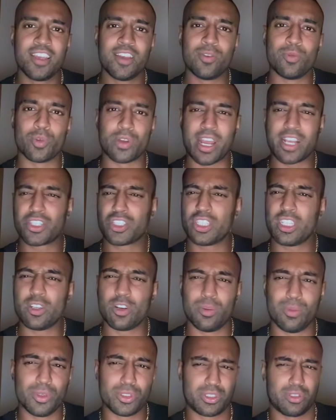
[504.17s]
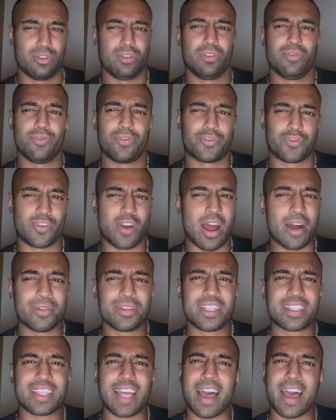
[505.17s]
would actually almost frown
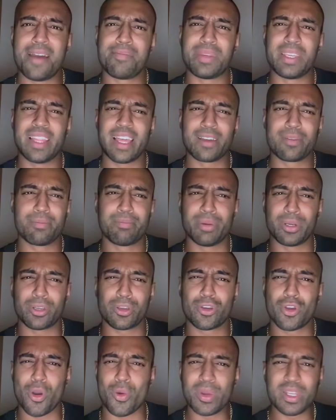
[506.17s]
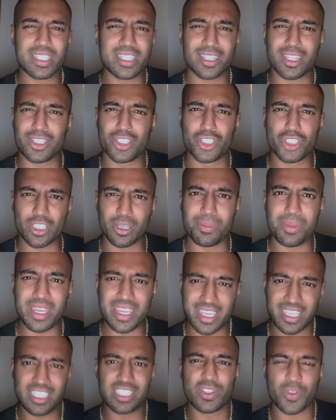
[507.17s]
at that and be like, but going to the gym
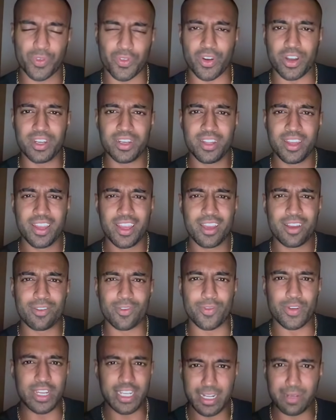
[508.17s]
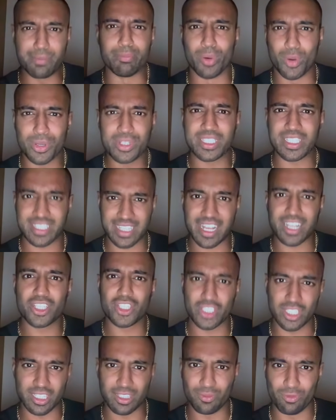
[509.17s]
is fun. Reading books is
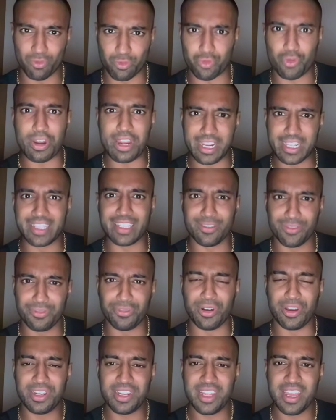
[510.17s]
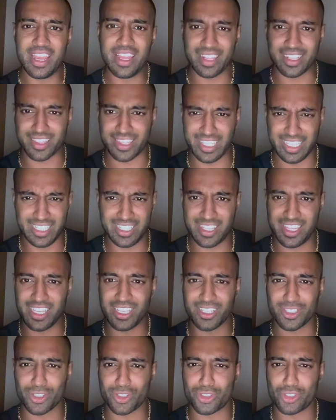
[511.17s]
actually really fun. Like, these
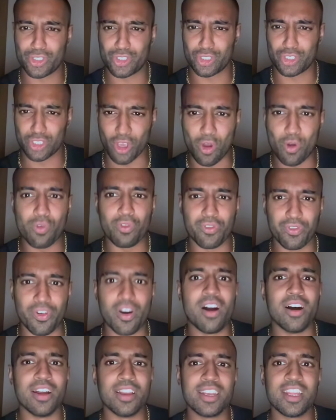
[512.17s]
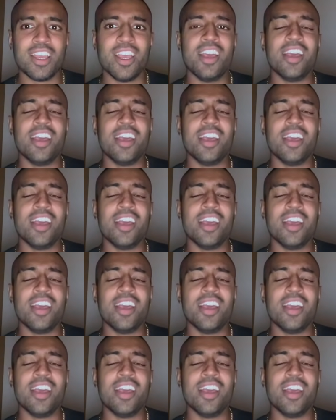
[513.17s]
things are so fun